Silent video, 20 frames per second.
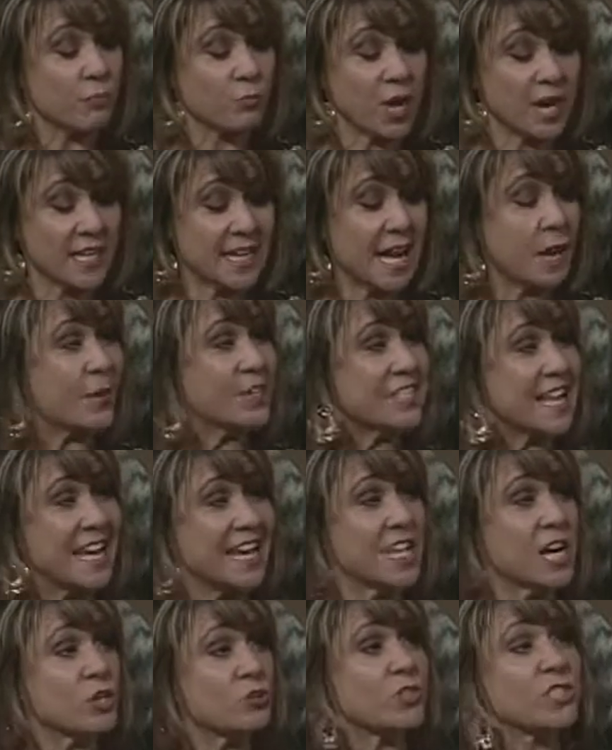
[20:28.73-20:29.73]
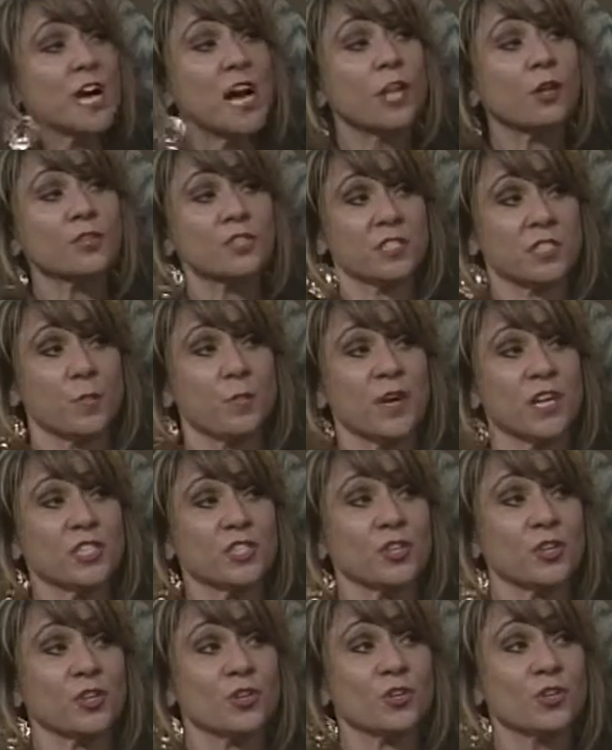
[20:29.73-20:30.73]
right now is $800 a
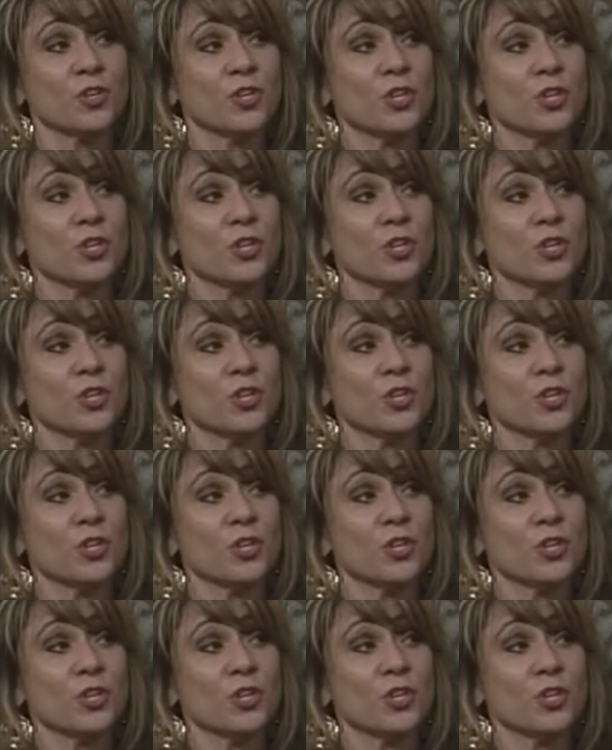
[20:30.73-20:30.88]
semester.